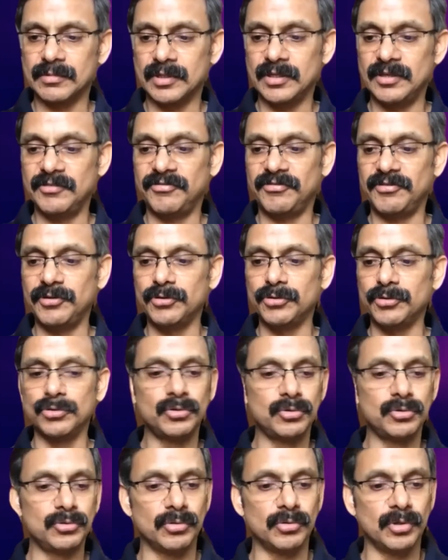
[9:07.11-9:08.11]
If
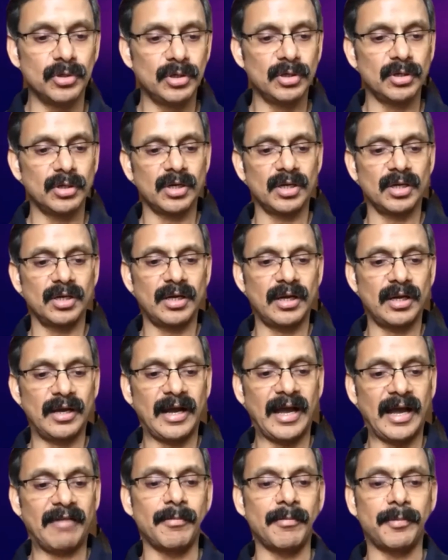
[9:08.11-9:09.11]
you
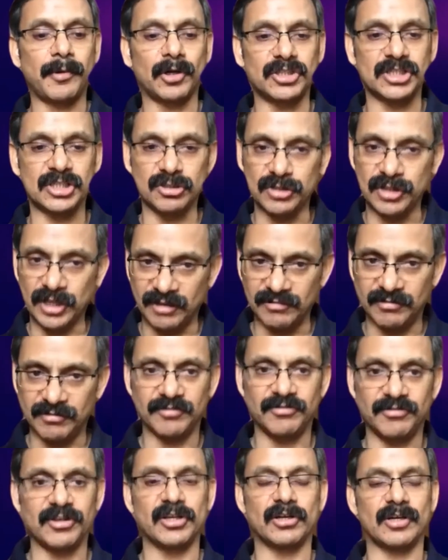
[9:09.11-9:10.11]
have a project to deliver
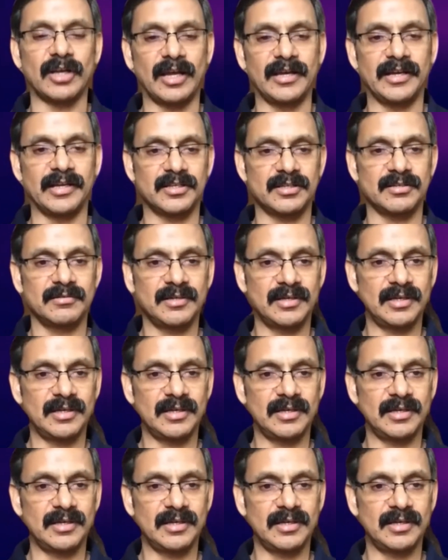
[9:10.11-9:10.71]
for your client,